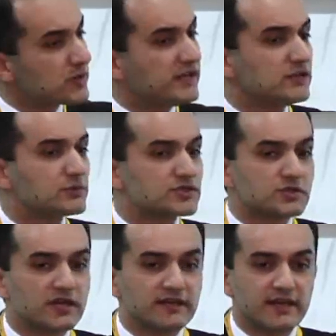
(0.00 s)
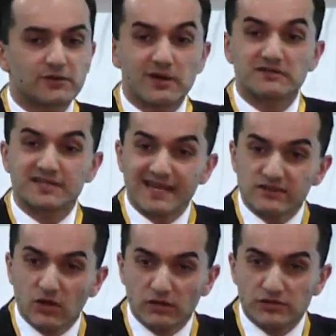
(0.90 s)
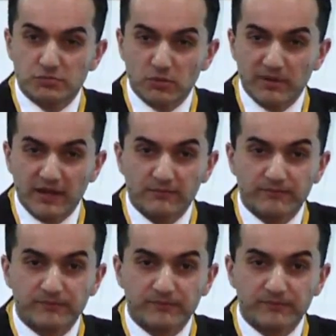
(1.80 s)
uranium was trading at around $10 per pound.